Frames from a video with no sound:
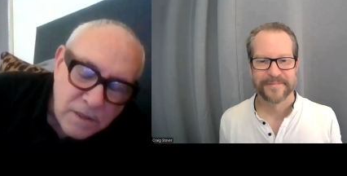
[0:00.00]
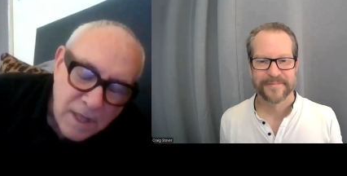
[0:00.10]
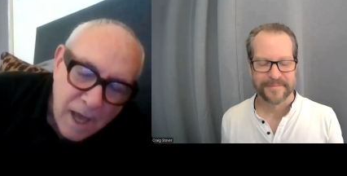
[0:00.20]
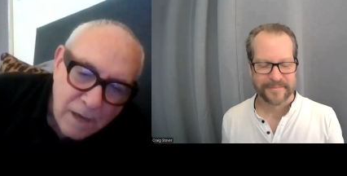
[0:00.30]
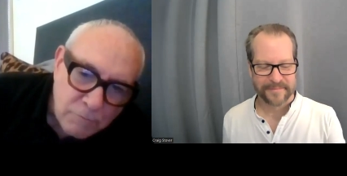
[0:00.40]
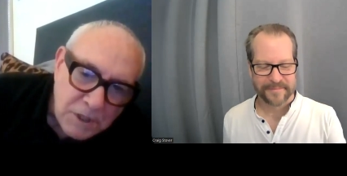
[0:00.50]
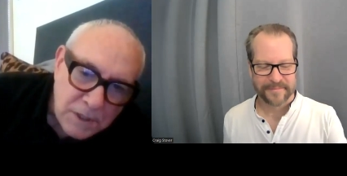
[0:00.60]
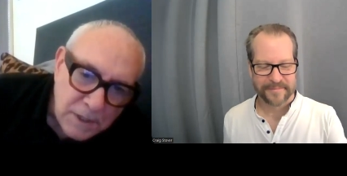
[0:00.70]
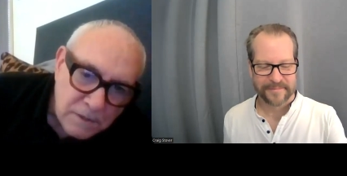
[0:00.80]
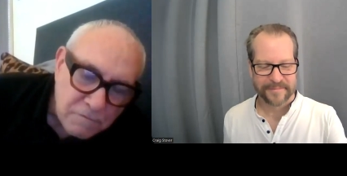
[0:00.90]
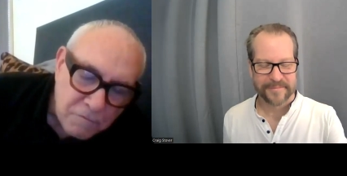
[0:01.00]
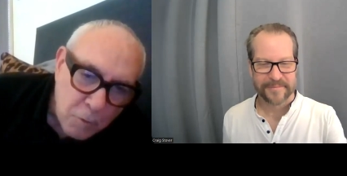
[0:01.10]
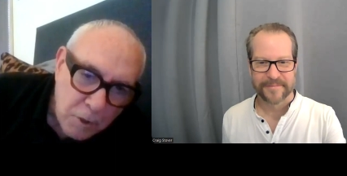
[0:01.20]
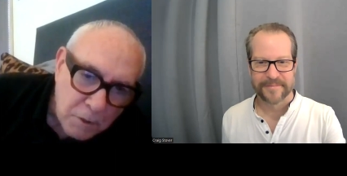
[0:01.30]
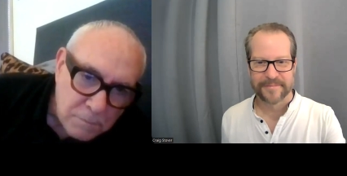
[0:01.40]
Speaker 1: that really
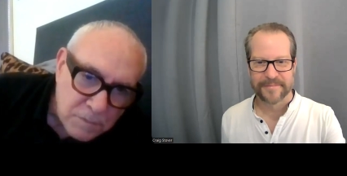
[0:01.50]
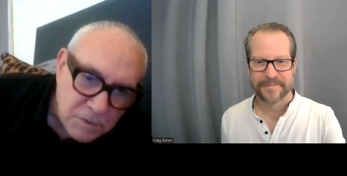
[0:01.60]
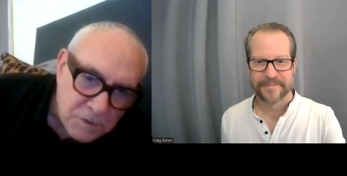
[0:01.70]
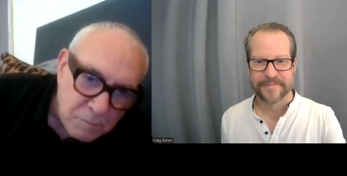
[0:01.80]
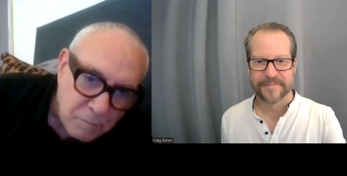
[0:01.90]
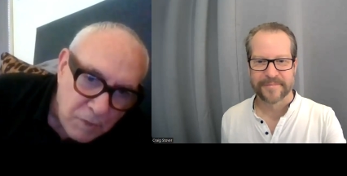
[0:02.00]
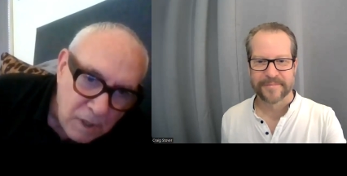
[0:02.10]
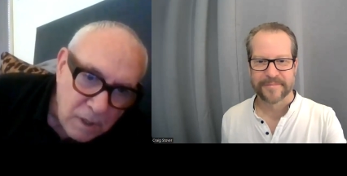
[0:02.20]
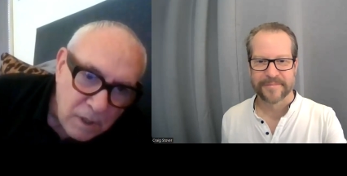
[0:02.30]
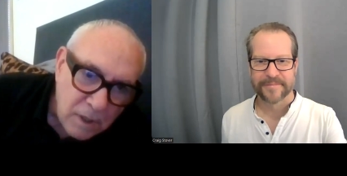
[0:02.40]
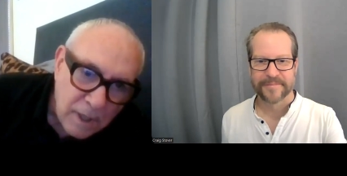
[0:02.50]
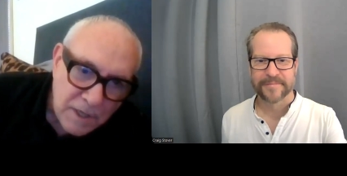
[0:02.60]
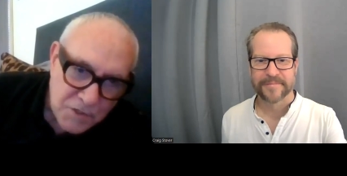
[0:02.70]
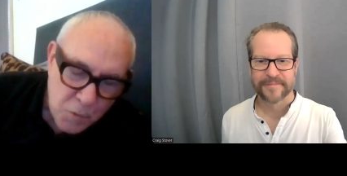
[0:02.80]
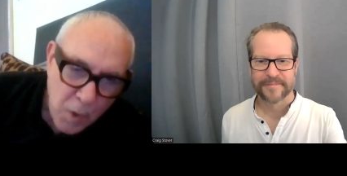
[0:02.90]
informed me
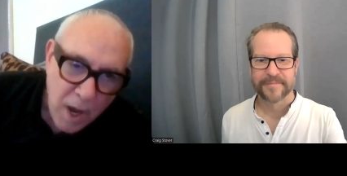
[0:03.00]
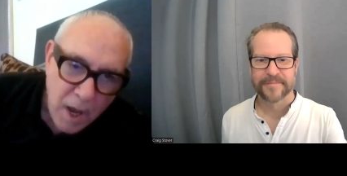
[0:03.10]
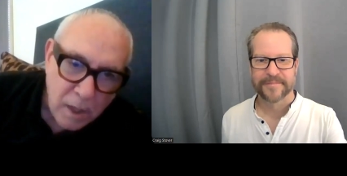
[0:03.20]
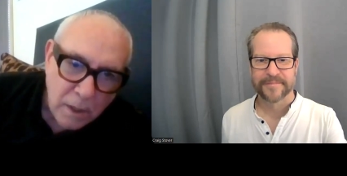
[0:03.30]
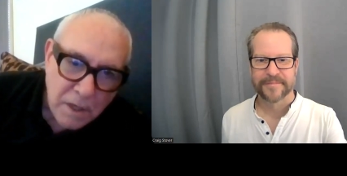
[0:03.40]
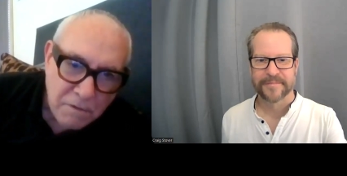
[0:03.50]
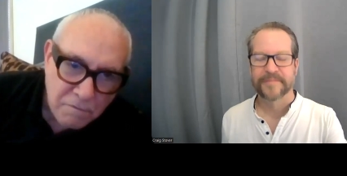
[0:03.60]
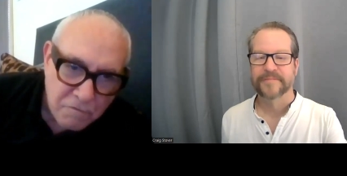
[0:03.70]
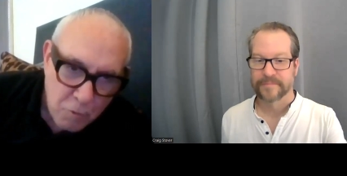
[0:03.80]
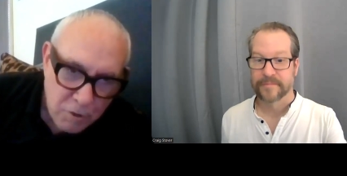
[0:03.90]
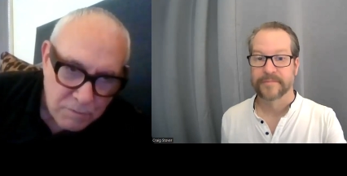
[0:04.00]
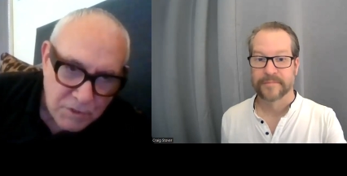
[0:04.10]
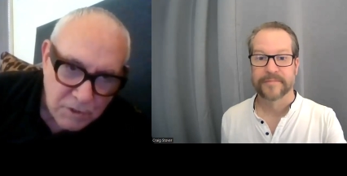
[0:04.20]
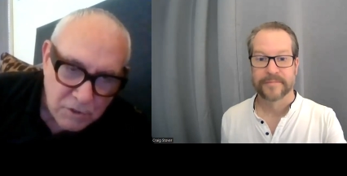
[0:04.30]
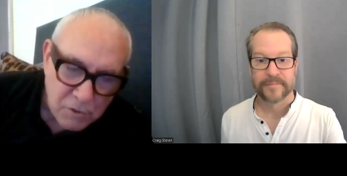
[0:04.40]
as well, and
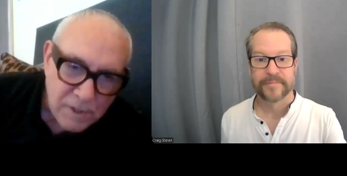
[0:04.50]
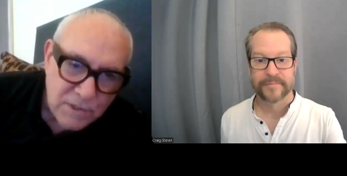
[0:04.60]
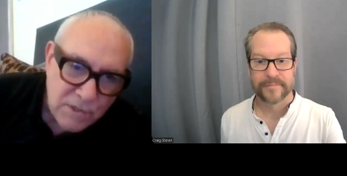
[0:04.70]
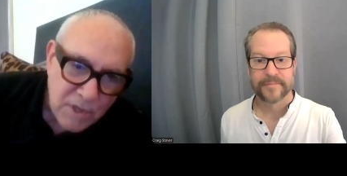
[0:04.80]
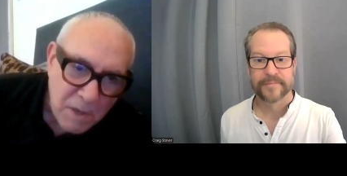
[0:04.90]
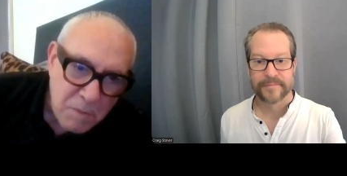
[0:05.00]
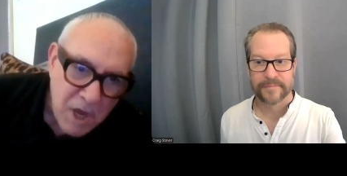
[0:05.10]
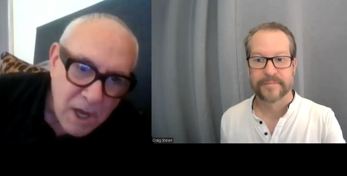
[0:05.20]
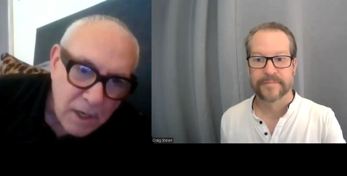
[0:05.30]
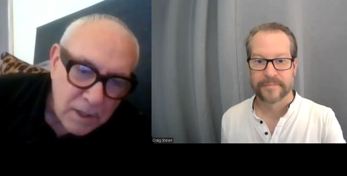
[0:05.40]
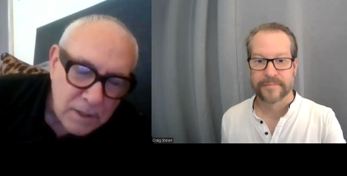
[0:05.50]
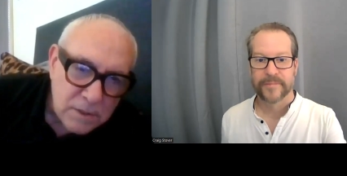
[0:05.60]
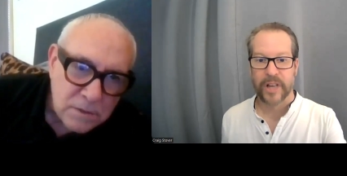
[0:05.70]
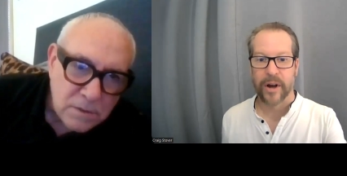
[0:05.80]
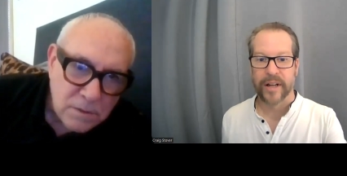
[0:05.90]
informs the choices I make.
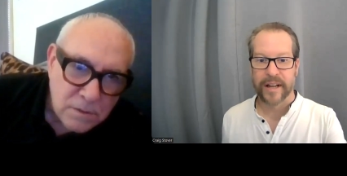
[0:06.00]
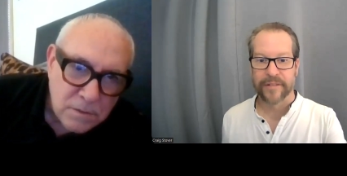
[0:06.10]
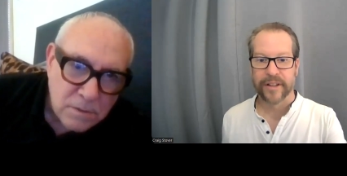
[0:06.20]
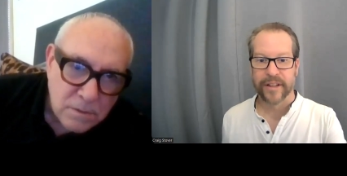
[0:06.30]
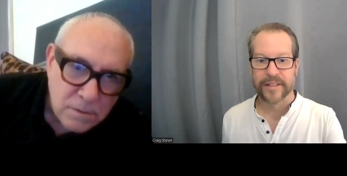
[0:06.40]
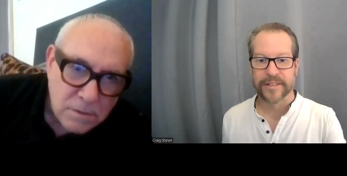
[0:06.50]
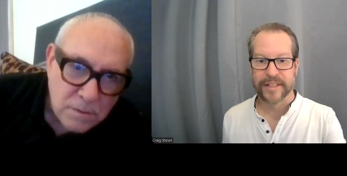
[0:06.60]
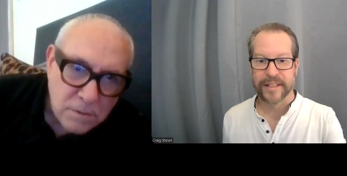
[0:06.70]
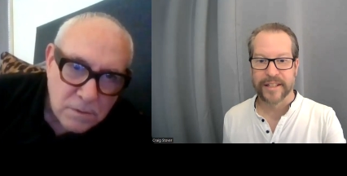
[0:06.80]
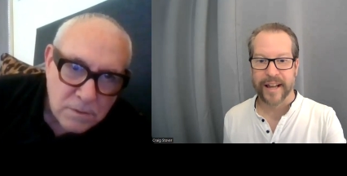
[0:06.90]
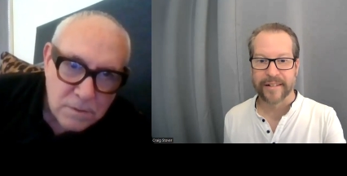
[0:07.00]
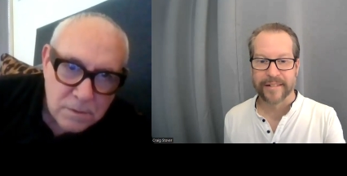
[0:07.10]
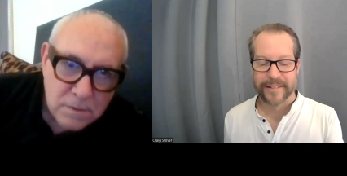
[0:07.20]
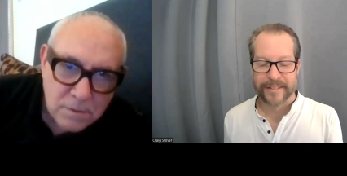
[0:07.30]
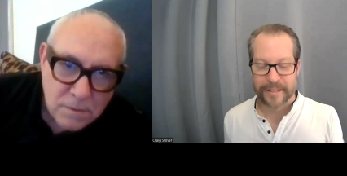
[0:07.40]
Speaker 2: Oh, I definitely can see that.
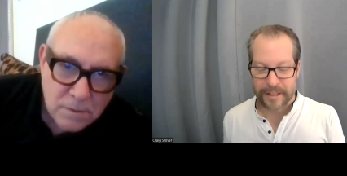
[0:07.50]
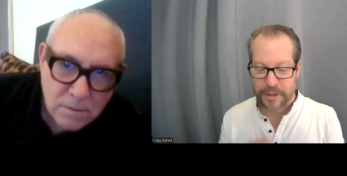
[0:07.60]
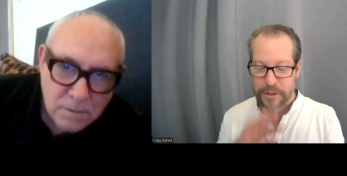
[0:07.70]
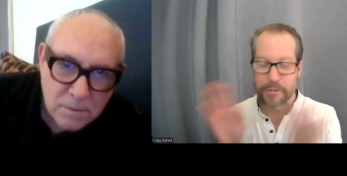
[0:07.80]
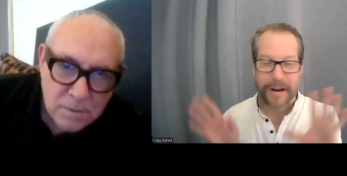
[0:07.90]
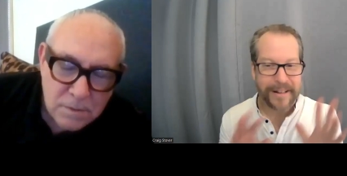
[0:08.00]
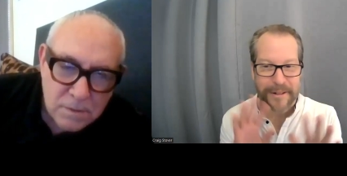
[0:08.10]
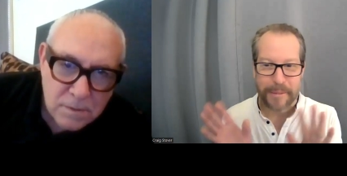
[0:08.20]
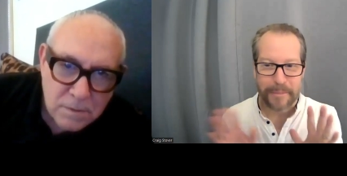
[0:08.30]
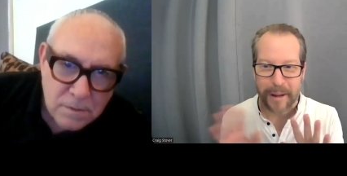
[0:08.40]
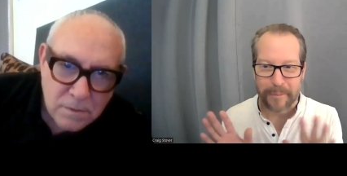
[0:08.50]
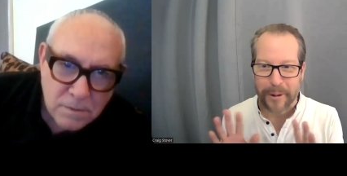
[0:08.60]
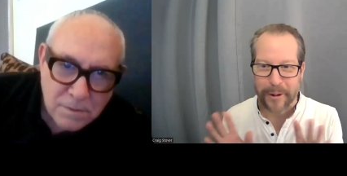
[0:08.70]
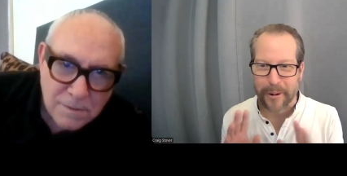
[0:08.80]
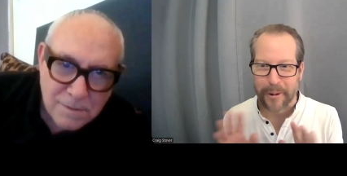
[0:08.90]
This is great because I'm
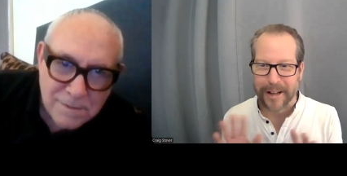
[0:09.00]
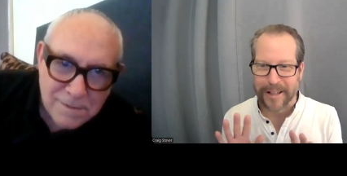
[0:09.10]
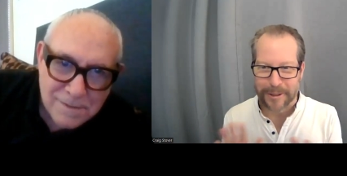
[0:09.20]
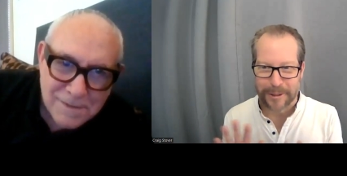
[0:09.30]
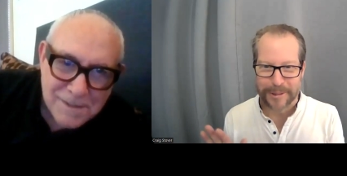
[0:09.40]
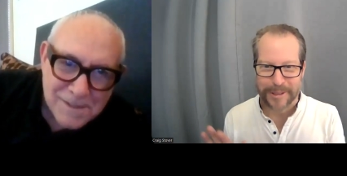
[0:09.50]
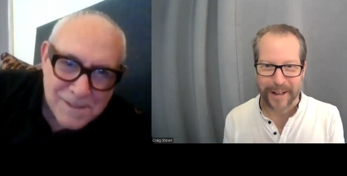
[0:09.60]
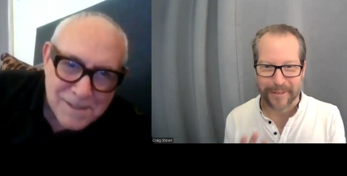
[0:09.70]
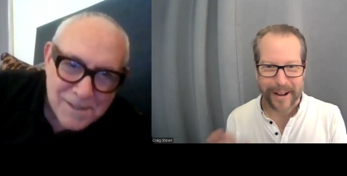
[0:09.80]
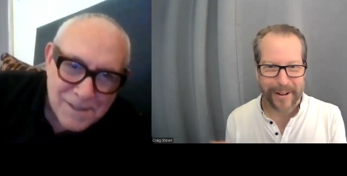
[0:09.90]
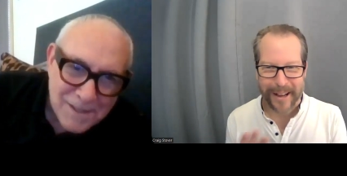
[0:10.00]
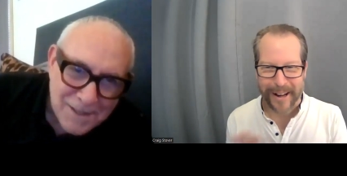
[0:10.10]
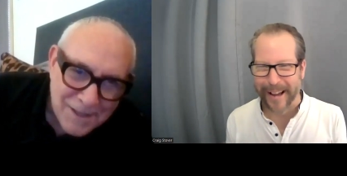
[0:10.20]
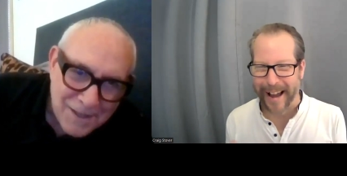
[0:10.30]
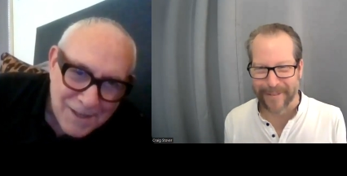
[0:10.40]
learning all kinds of new stuff now. I'm
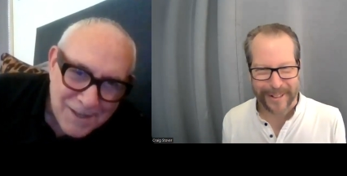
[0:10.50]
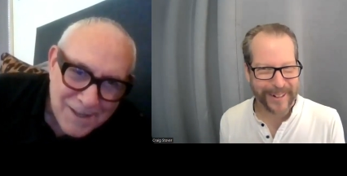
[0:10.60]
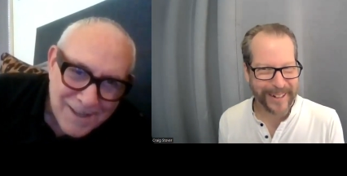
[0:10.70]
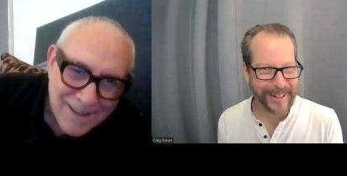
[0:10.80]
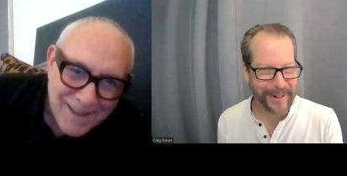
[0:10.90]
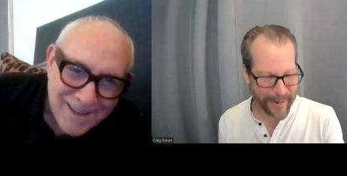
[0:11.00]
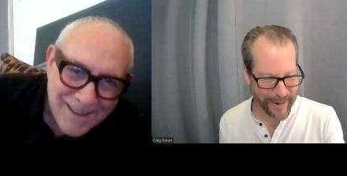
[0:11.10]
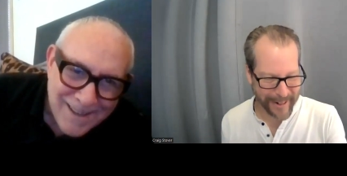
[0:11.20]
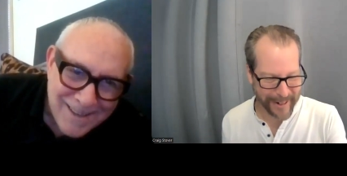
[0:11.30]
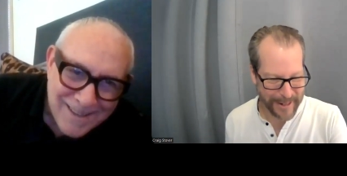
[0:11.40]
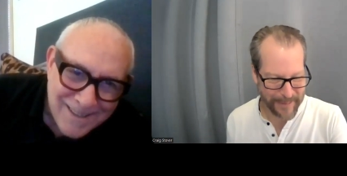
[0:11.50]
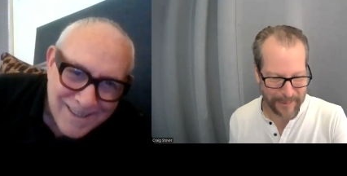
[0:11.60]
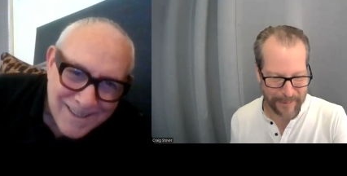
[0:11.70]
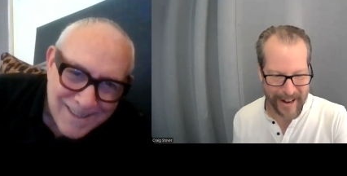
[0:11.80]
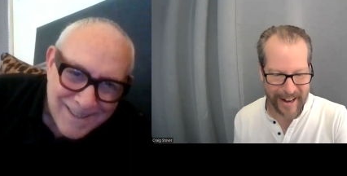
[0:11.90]
going to have to look at your work in a different